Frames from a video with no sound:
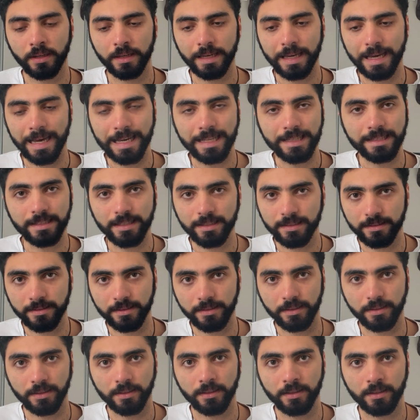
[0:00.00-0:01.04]

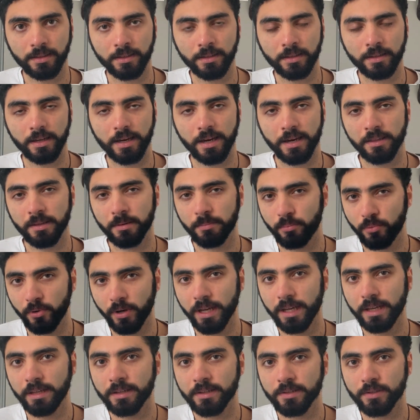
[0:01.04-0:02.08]
entity, and the
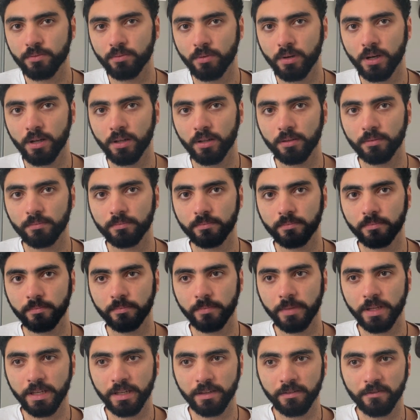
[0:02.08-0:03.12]
brain as well
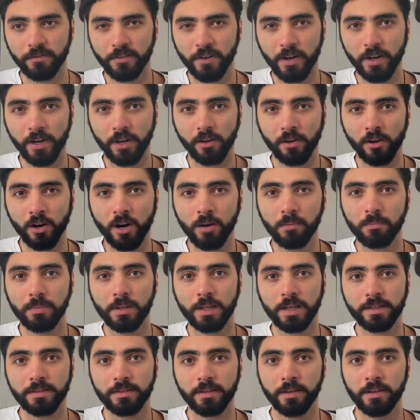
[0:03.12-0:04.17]
being very
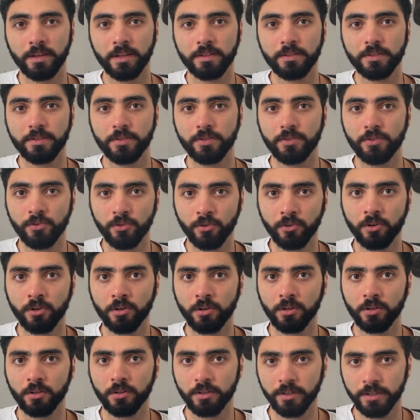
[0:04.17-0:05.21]
complex in its
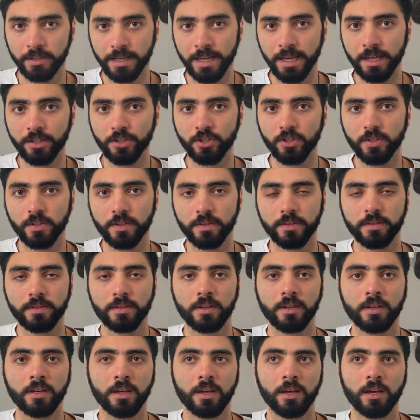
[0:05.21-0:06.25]
neural connections,
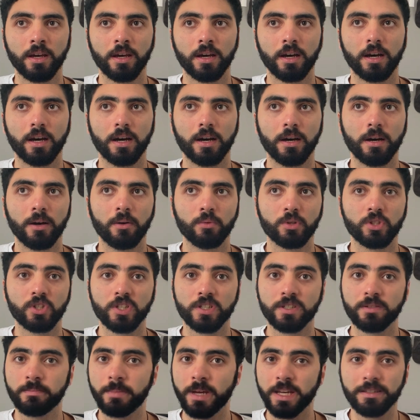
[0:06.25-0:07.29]
which
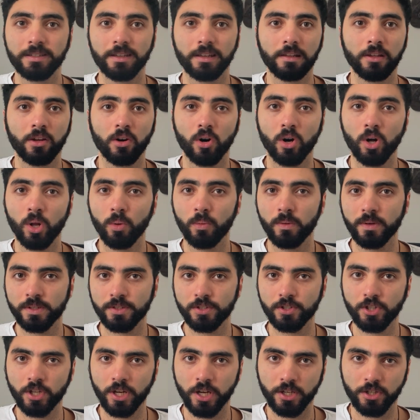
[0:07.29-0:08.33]
is basically always
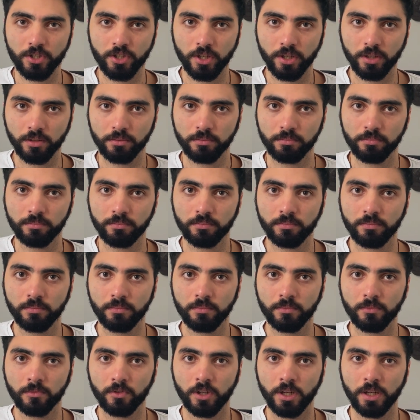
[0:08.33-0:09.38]
changing,
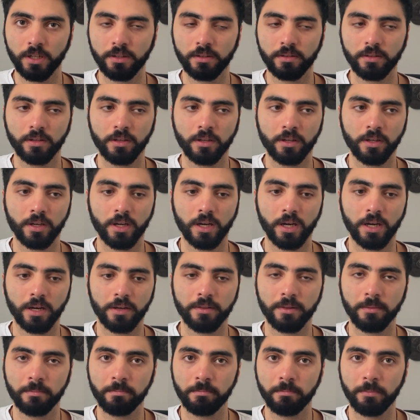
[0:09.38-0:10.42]
right?
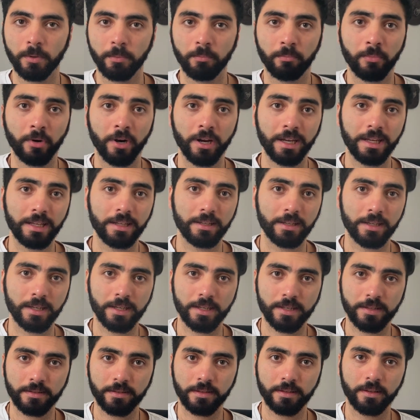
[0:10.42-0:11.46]
The brain
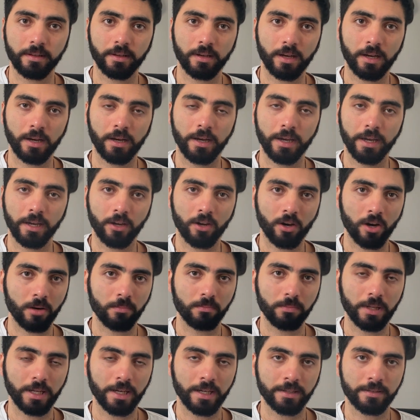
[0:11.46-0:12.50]
is a
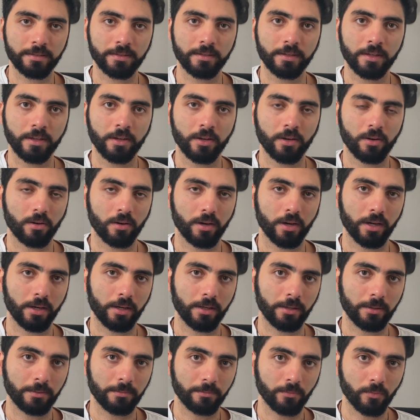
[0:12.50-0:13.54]
complex
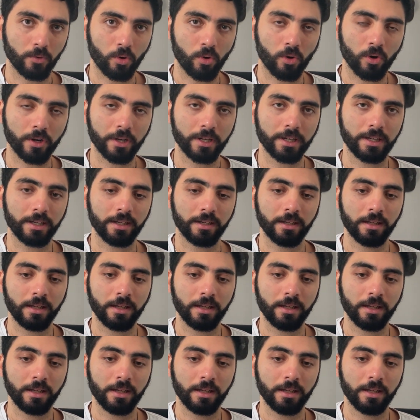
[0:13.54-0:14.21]
organ